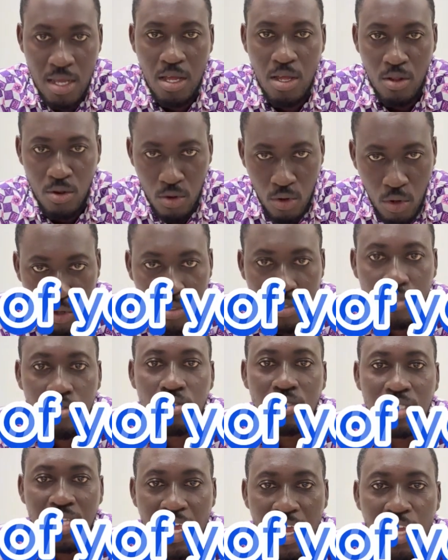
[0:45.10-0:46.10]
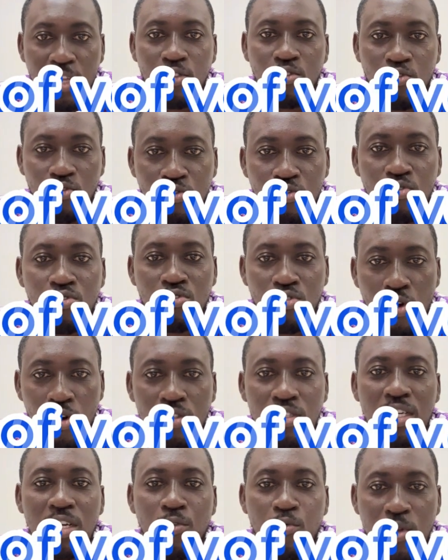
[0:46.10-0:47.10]
note, they do
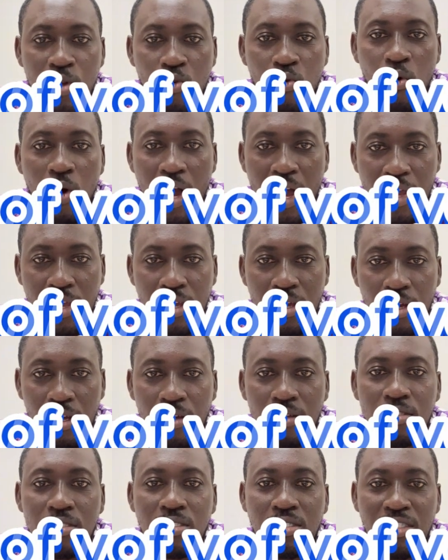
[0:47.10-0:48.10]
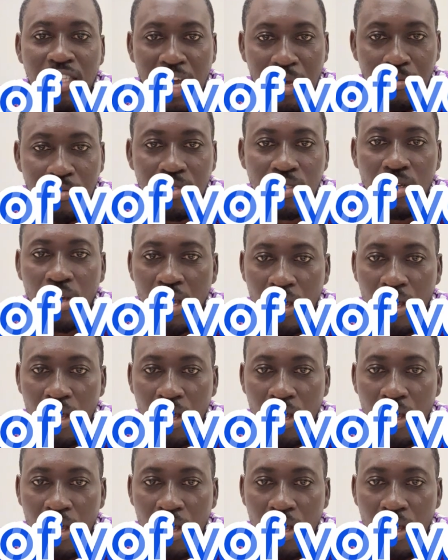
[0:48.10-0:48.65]
not require stamps